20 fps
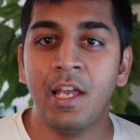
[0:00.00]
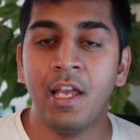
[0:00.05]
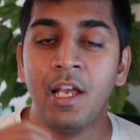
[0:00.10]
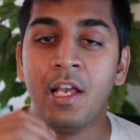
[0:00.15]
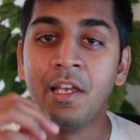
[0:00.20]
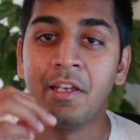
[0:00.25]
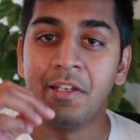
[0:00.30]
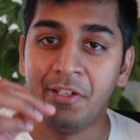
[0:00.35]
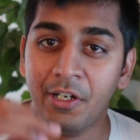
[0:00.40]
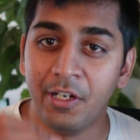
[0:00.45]

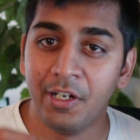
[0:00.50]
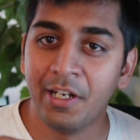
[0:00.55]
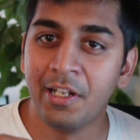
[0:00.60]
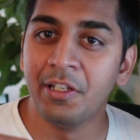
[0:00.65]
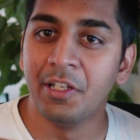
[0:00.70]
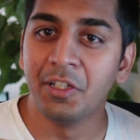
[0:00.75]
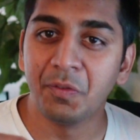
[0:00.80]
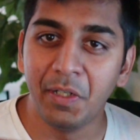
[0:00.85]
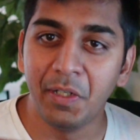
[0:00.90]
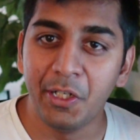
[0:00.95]
Here in
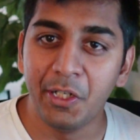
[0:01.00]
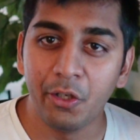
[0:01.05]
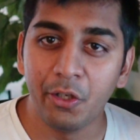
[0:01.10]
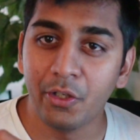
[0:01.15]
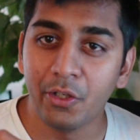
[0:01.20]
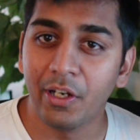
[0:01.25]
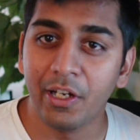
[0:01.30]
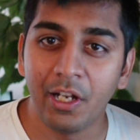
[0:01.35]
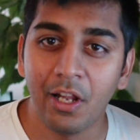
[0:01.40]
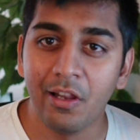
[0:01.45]
this video, you're
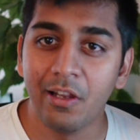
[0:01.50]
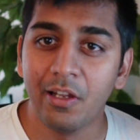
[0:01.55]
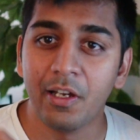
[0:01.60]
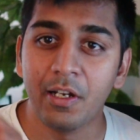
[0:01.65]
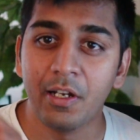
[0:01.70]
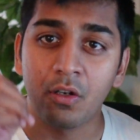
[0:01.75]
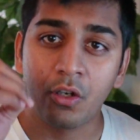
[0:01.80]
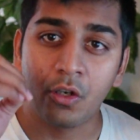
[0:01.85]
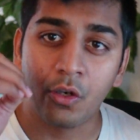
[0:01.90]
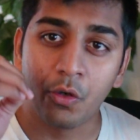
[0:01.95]
gonna learn
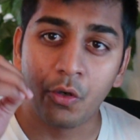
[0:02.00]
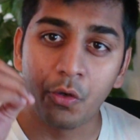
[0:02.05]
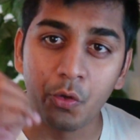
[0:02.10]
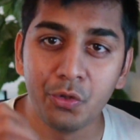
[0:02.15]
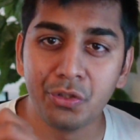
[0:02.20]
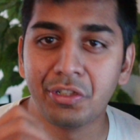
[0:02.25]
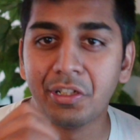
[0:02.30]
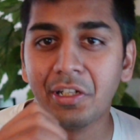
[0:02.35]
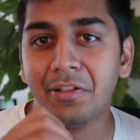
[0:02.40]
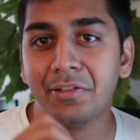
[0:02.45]

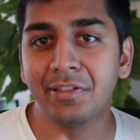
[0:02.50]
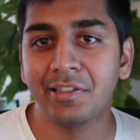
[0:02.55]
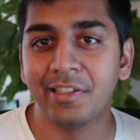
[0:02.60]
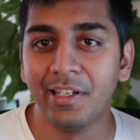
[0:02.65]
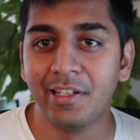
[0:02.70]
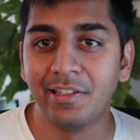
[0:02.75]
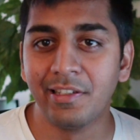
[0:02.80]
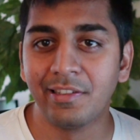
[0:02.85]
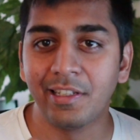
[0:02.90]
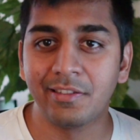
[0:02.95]
crucial
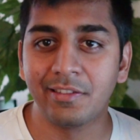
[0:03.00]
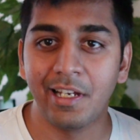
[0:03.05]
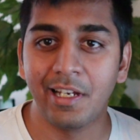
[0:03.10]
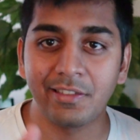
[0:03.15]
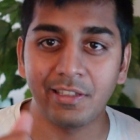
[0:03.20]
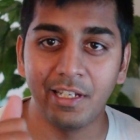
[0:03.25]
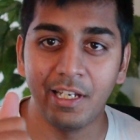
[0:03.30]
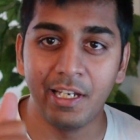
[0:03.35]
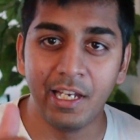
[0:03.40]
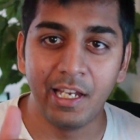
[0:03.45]
skills such as,
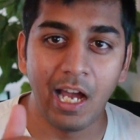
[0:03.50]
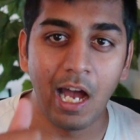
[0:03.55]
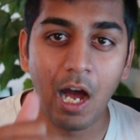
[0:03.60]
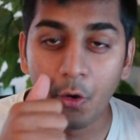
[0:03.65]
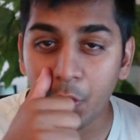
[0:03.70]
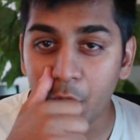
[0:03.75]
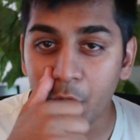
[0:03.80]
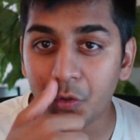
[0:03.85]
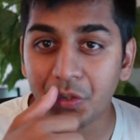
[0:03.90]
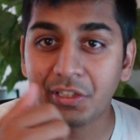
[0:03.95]
A, how do
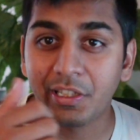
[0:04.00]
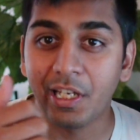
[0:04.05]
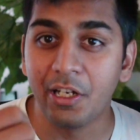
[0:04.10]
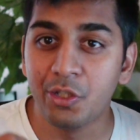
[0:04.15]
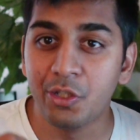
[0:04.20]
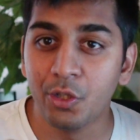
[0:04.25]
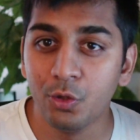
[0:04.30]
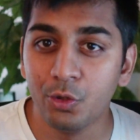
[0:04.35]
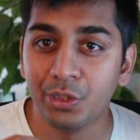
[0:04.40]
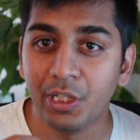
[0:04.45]
you
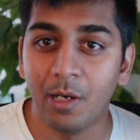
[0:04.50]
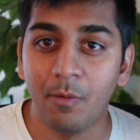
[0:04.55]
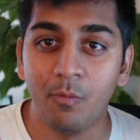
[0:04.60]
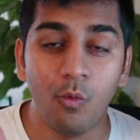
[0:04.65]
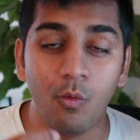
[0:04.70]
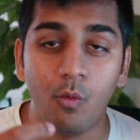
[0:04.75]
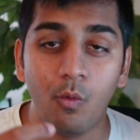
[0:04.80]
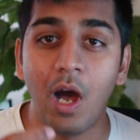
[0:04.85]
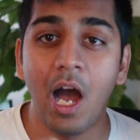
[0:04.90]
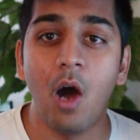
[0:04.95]
schedule job?
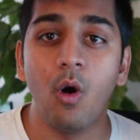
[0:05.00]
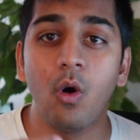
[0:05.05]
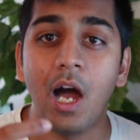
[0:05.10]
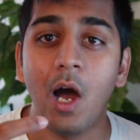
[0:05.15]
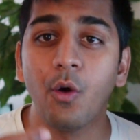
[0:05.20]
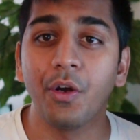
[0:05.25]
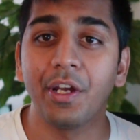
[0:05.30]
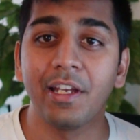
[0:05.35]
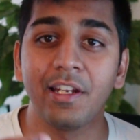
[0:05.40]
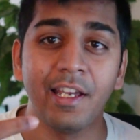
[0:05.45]
How
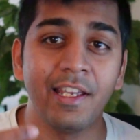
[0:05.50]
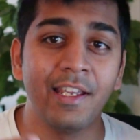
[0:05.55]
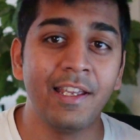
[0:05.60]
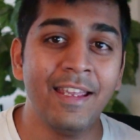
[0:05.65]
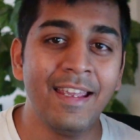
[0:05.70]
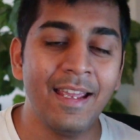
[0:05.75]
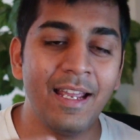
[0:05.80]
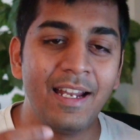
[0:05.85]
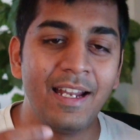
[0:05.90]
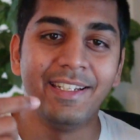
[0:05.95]
can I
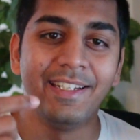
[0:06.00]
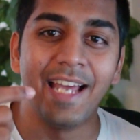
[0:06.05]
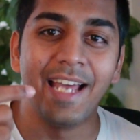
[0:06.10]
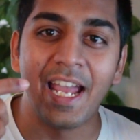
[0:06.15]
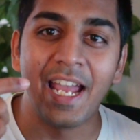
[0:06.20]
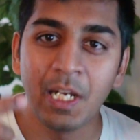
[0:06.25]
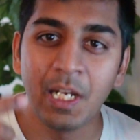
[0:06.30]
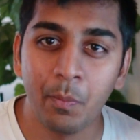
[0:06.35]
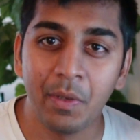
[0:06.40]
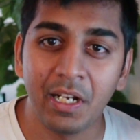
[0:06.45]

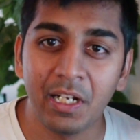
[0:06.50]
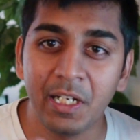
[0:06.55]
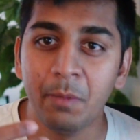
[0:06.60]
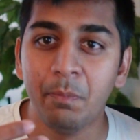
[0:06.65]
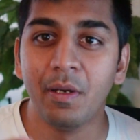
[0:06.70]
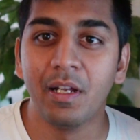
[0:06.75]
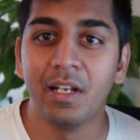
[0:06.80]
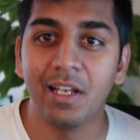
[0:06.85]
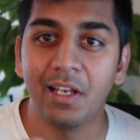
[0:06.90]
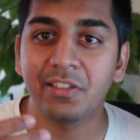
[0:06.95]
dynamically
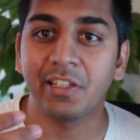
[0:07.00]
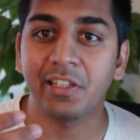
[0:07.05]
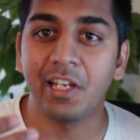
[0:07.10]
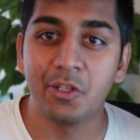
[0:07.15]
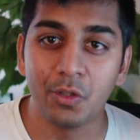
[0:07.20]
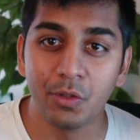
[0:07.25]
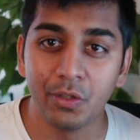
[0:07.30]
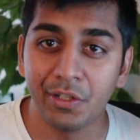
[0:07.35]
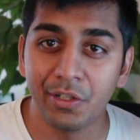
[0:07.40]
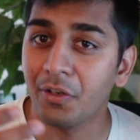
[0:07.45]
build a
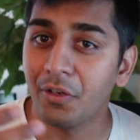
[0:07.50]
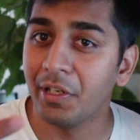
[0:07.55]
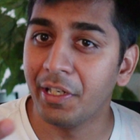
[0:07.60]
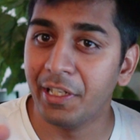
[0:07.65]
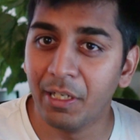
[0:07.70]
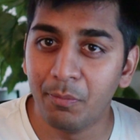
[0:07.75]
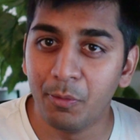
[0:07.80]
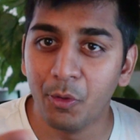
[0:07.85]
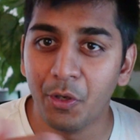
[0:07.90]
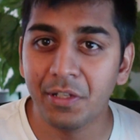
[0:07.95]
scheduler on
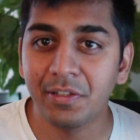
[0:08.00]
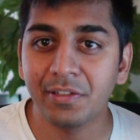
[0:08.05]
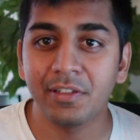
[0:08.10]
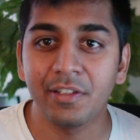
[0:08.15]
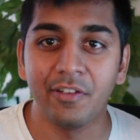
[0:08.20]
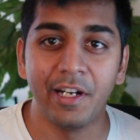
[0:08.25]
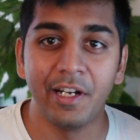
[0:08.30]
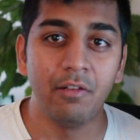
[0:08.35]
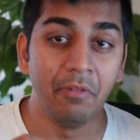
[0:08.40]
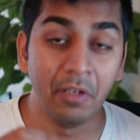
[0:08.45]
AWS,
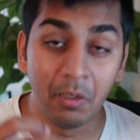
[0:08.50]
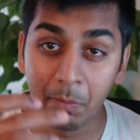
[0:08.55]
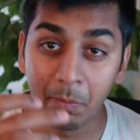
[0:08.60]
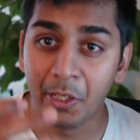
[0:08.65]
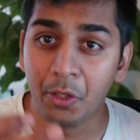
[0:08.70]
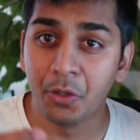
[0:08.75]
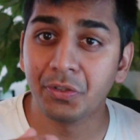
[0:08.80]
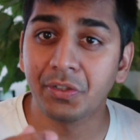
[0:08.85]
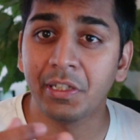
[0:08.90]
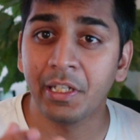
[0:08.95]
right? We'll be
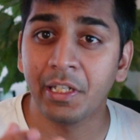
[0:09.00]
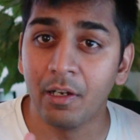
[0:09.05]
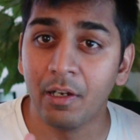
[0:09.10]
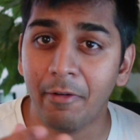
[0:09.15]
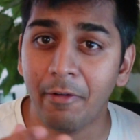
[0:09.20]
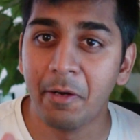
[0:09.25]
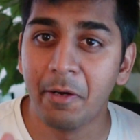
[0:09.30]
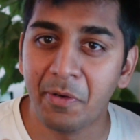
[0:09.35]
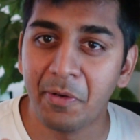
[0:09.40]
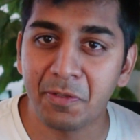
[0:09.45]
using
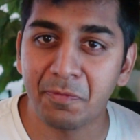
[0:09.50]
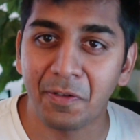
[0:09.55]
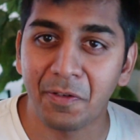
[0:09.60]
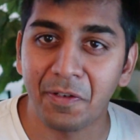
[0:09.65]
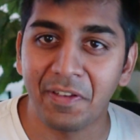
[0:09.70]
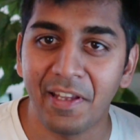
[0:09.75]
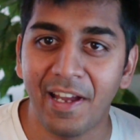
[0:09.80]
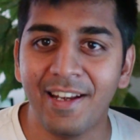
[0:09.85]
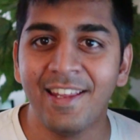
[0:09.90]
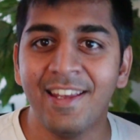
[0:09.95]
EventBridge for
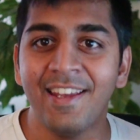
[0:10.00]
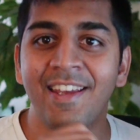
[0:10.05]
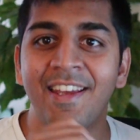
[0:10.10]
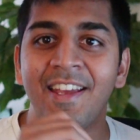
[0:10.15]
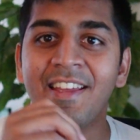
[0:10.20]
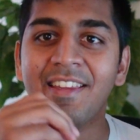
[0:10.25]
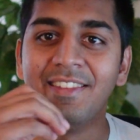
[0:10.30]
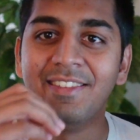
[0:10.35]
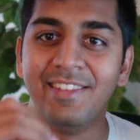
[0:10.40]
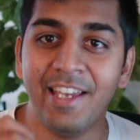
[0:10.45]
that.
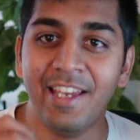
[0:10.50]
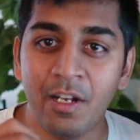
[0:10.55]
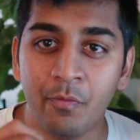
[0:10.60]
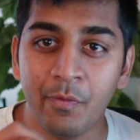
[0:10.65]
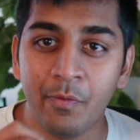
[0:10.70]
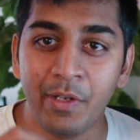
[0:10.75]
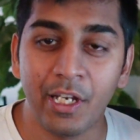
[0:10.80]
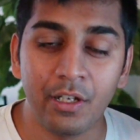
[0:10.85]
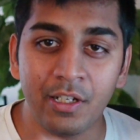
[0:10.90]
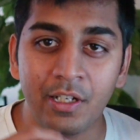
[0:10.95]
Then we're
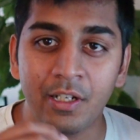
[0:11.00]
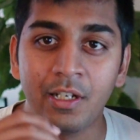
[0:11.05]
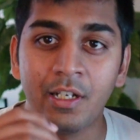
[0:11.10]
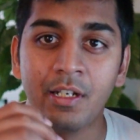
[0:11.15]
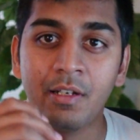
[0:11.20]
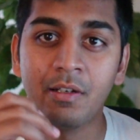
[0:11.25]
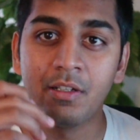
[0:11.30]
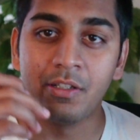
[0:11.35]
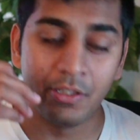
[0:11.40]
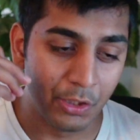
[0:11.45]

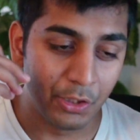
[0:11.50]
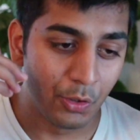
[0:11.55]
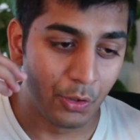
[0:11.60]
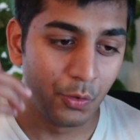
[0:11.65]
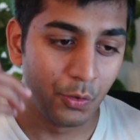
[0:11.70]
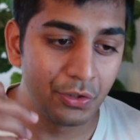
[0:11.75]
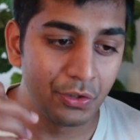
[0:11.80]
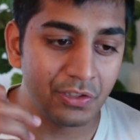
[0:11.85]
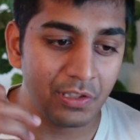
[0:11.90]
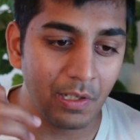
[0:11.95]
gonna
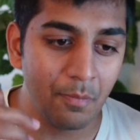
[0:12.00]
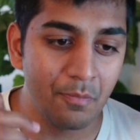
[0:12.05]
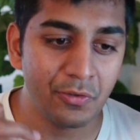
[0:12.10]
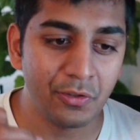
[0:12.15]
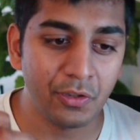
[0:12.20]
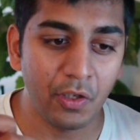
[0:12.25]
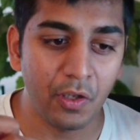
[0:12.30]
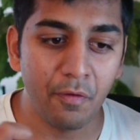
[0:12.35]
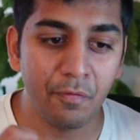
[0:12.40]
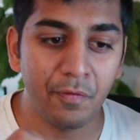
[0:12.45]
use some
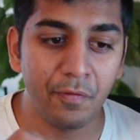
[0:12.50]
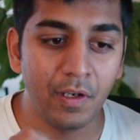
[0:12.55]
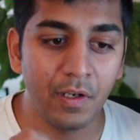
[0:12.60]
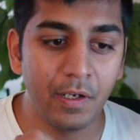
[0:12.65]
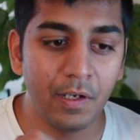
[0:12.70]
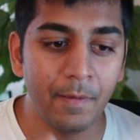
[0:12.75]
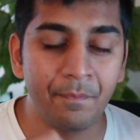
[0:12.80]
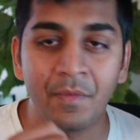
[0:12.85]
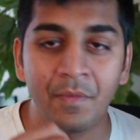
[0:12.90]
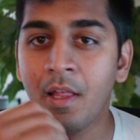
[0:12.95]
sort
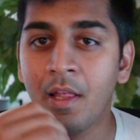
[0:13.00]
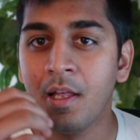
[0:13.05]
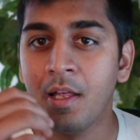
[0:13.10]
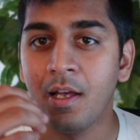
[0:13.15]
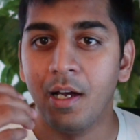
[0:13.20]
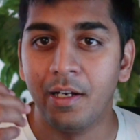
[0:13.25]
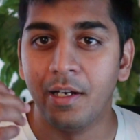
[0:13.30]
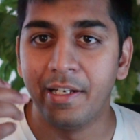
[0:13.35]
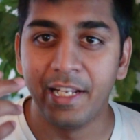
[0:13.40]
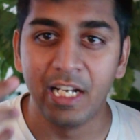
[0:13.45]
of a
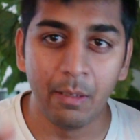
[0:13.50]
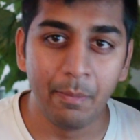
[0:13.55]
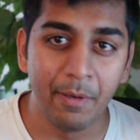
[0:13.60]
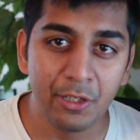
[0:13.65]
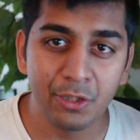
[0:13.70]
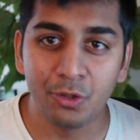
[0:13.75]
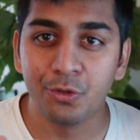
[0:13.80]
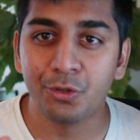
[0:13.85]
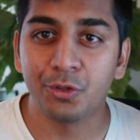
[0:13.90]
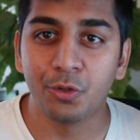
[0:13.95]
database
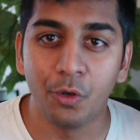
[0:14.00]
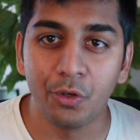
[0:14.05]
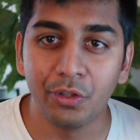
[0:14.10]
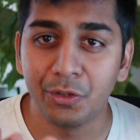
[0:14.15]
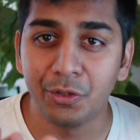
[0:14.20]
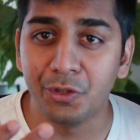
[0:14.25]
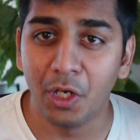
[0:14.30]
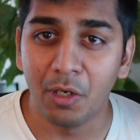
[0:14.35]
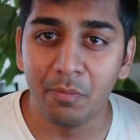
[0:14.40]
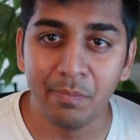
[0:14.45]
to store the
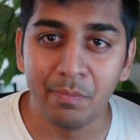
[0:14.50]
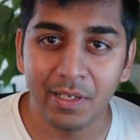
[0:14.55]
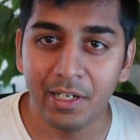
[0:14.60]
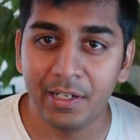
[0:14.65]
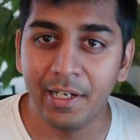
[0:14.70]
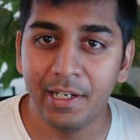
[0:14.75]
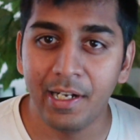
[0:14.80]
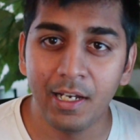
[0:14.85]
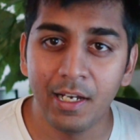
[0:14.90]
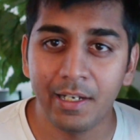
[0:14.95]
job
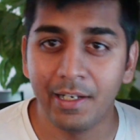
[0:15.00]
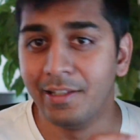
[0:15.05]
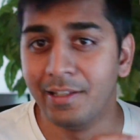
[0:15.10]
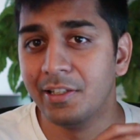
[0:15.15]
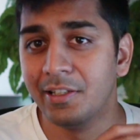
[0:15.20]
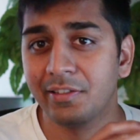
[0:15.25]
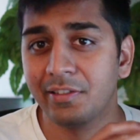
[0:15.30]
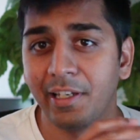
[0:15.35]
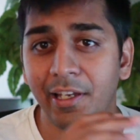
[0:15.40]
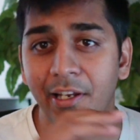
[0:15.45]
metadata. In
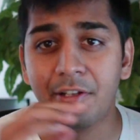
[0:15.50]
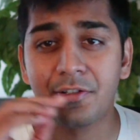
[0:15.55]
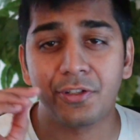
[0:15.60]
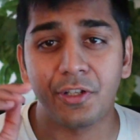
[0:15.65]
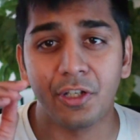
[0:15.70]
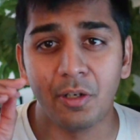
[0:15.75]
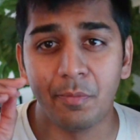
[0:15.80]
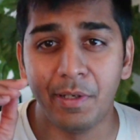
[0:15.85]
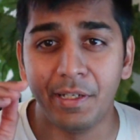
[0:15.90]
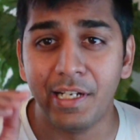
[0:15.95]
this case, it's
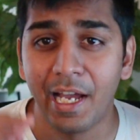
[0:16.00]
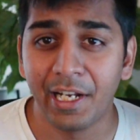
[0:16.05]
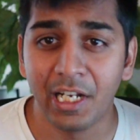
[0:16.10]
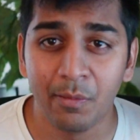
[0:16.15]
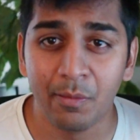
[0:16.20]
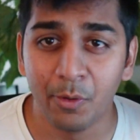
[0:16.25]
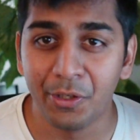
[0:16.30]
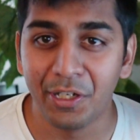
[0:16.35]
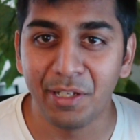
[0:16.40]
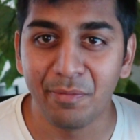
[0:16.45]
gonna be
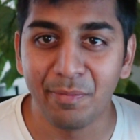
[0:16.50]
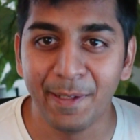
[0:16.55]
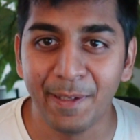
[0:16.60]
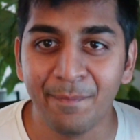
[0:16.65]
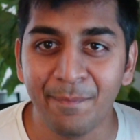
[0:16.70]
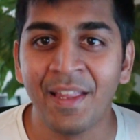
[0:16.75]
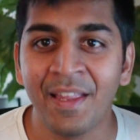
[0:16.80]
DynamoDB.